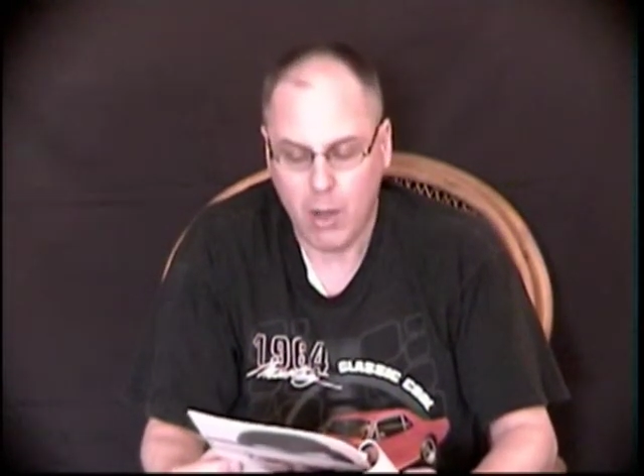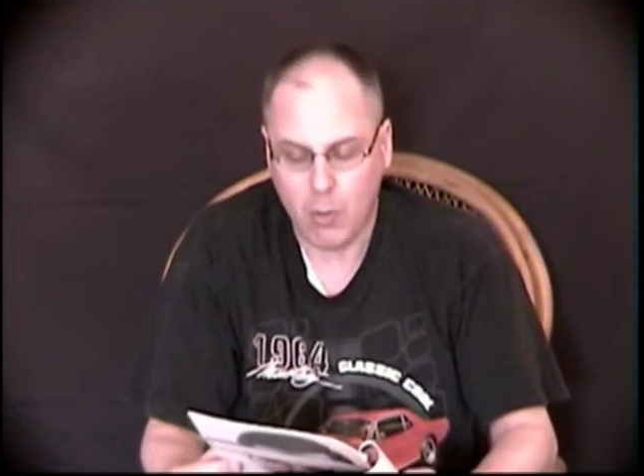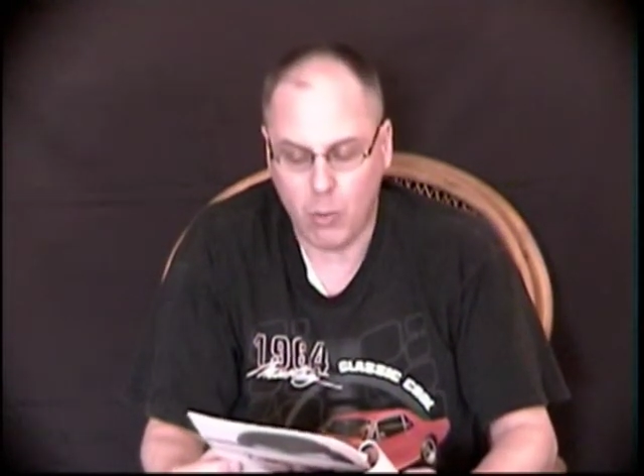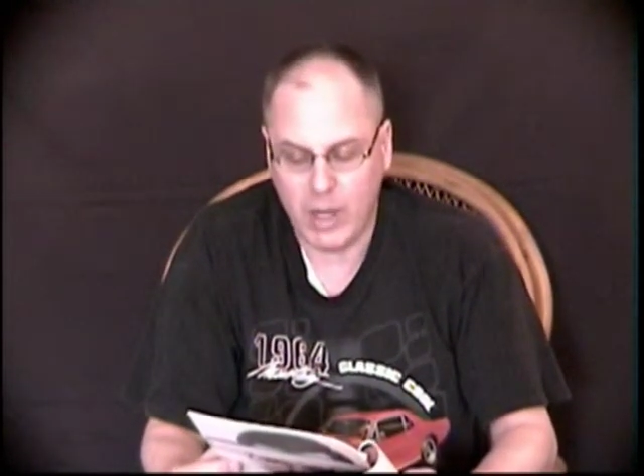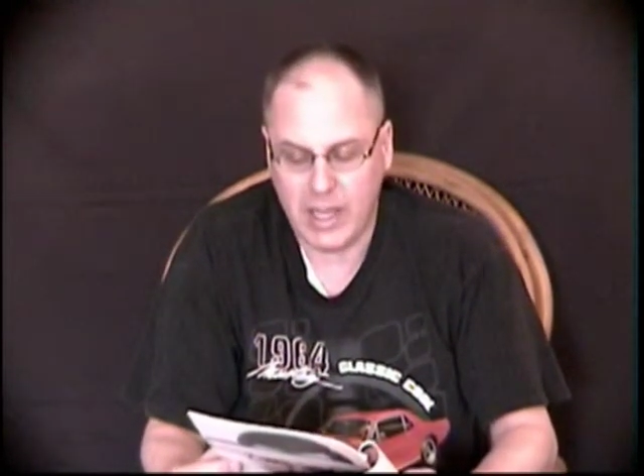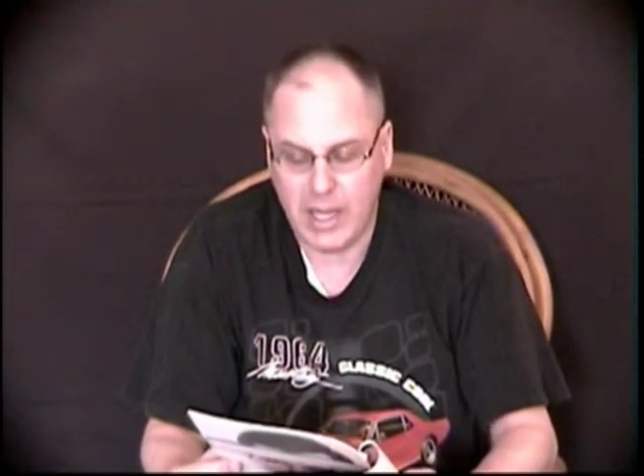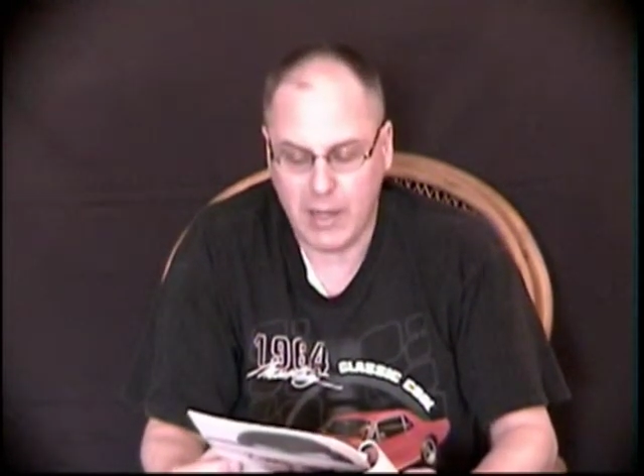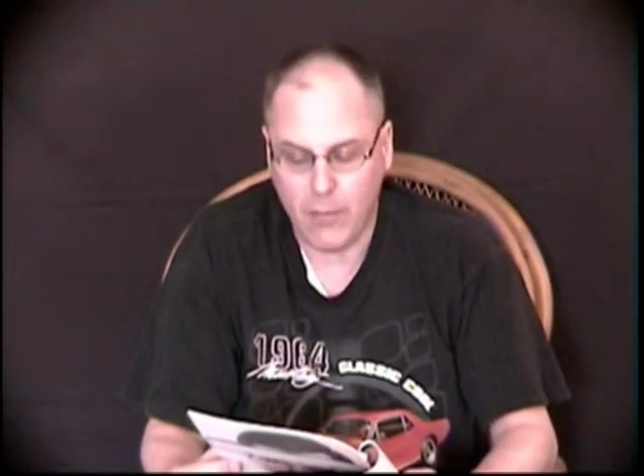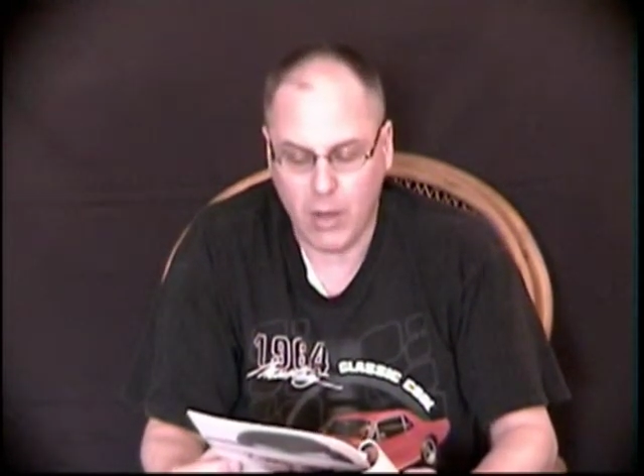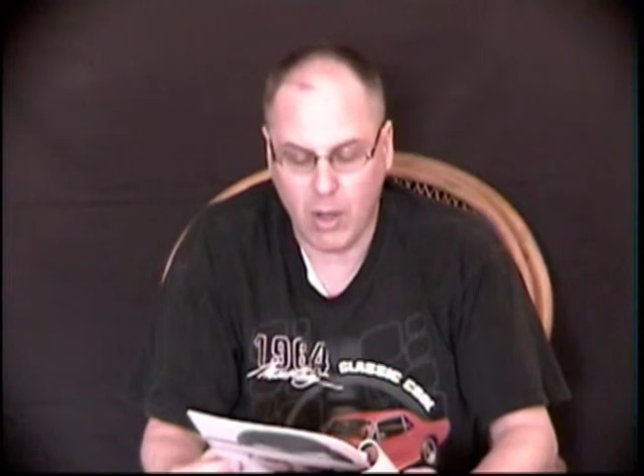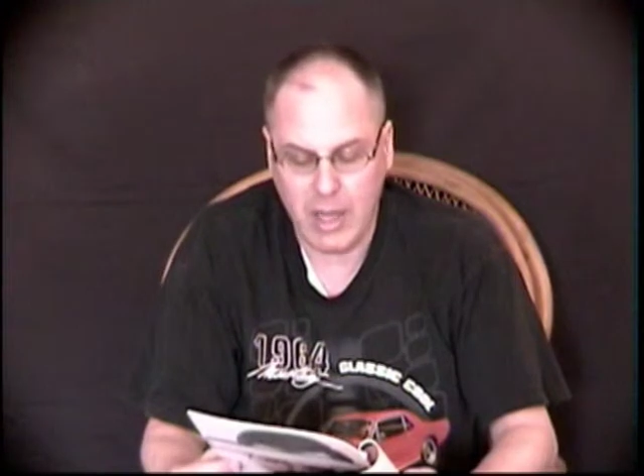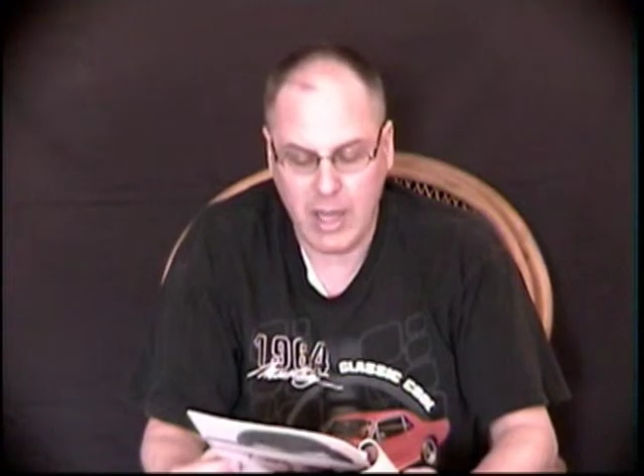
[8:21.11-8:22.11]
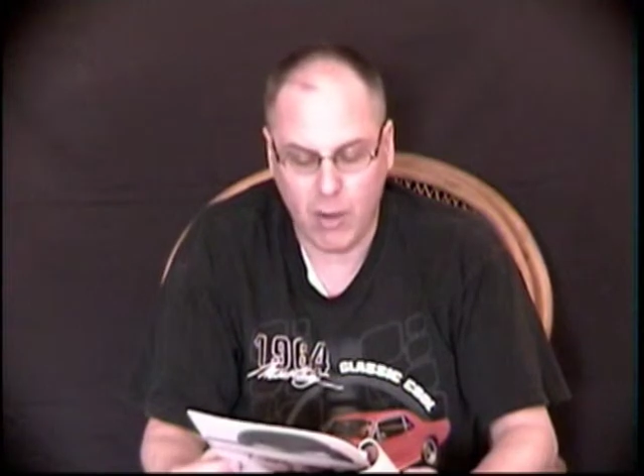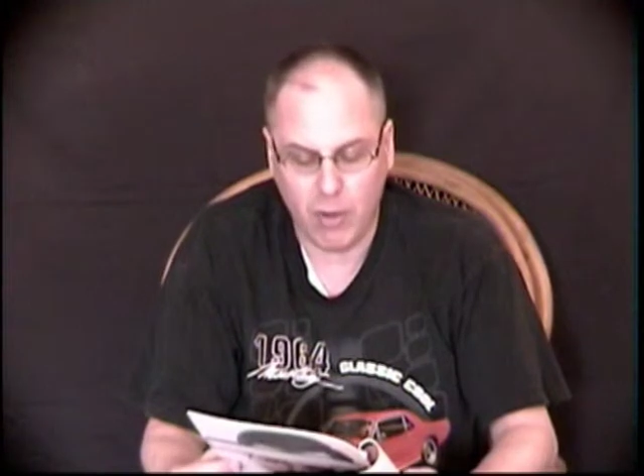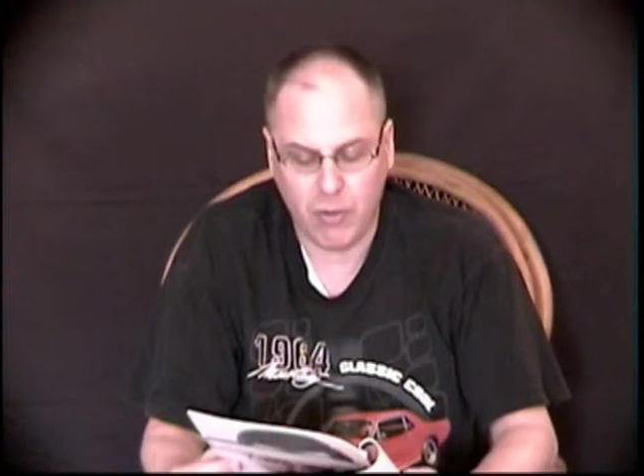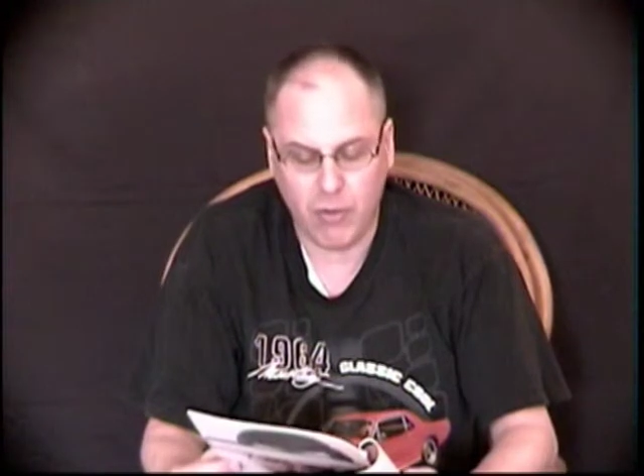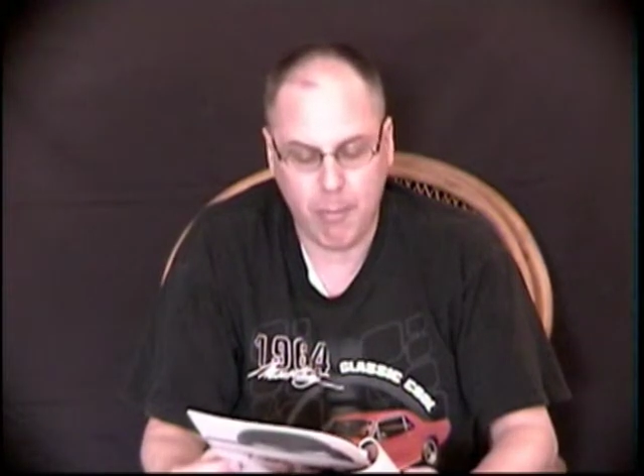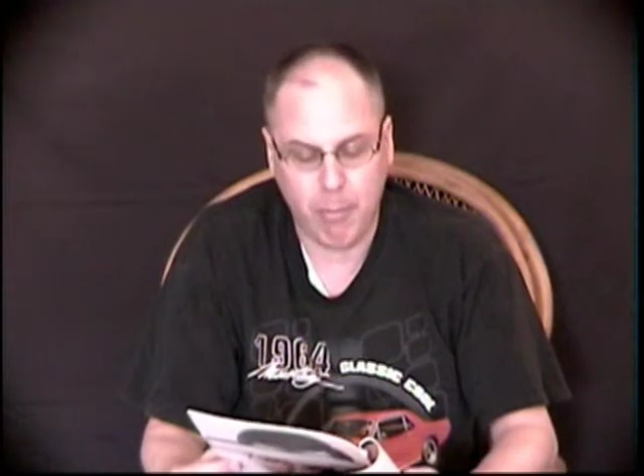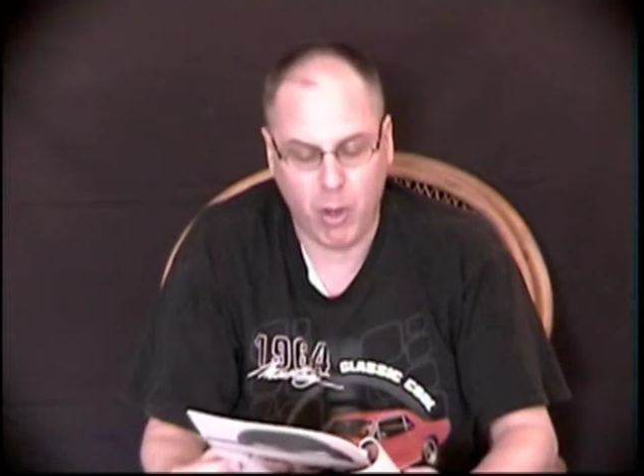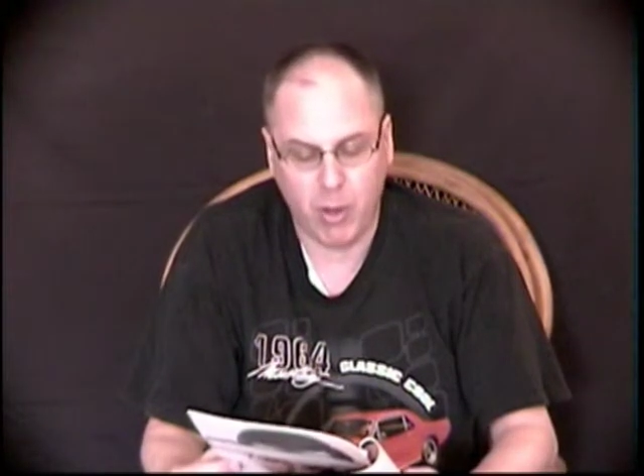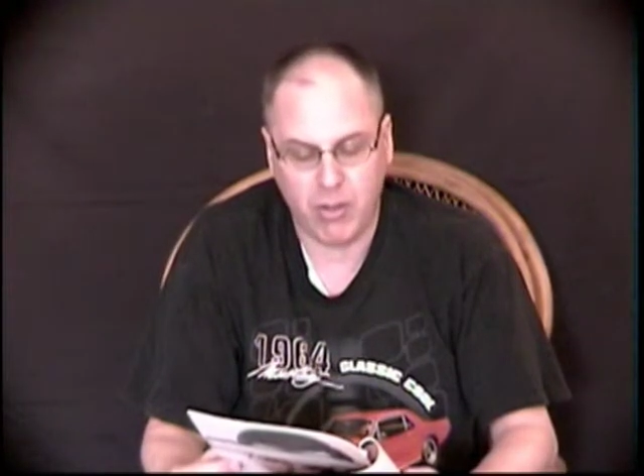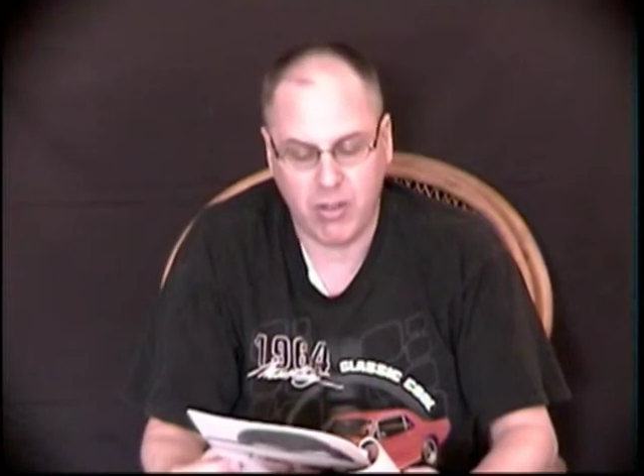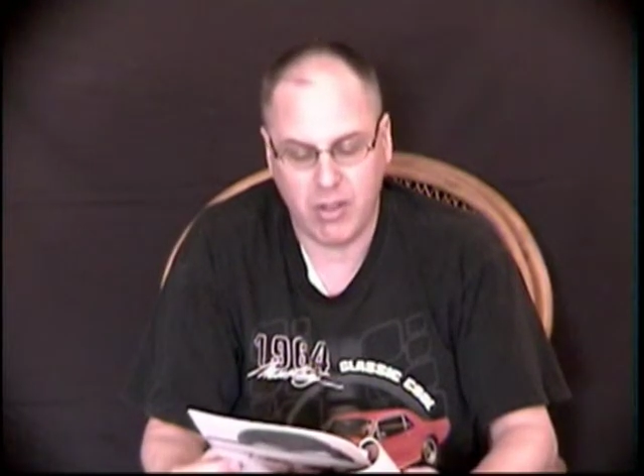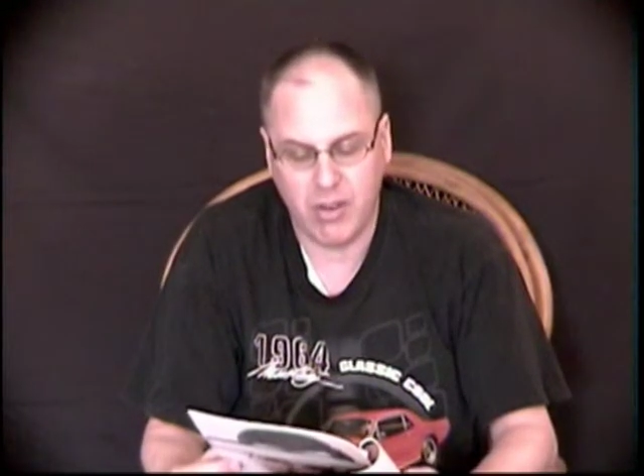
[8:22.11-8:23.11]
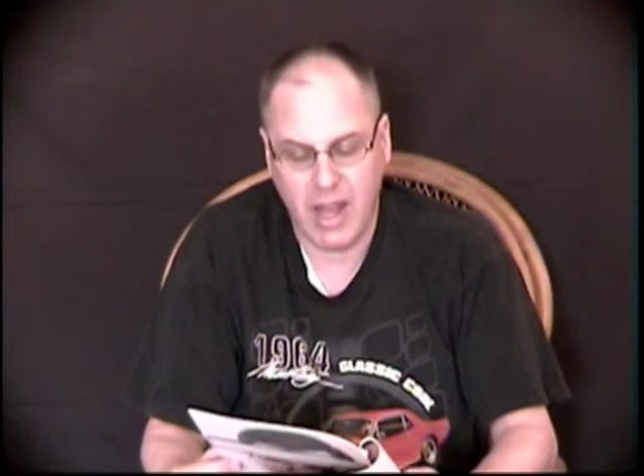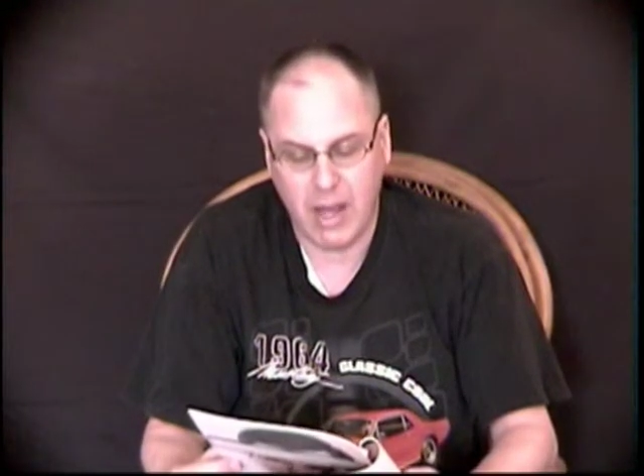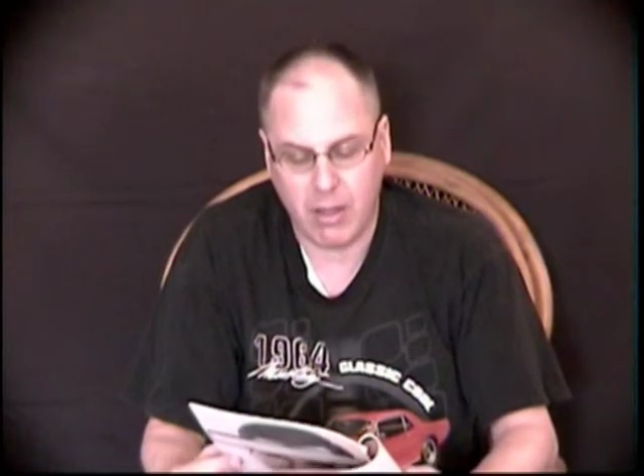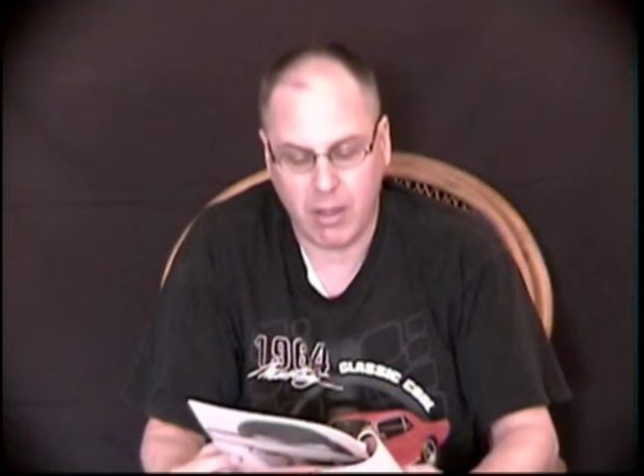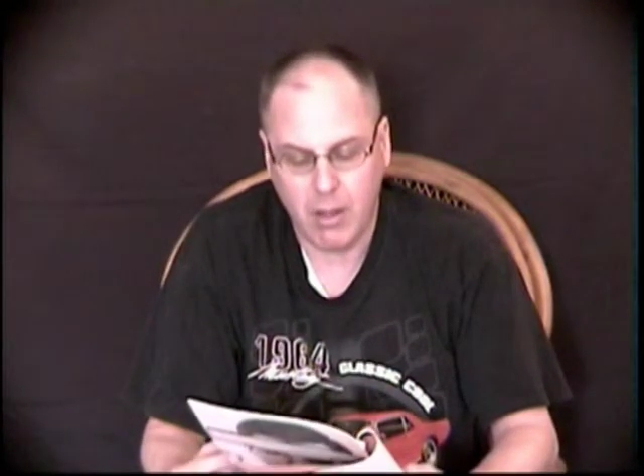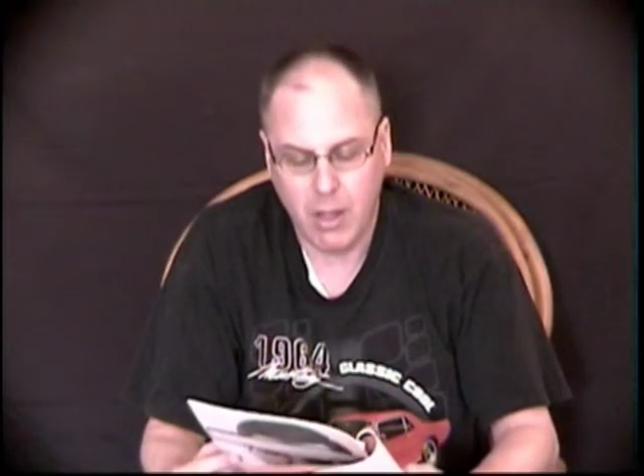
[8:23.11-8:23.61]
ringing in their ears from birth to death.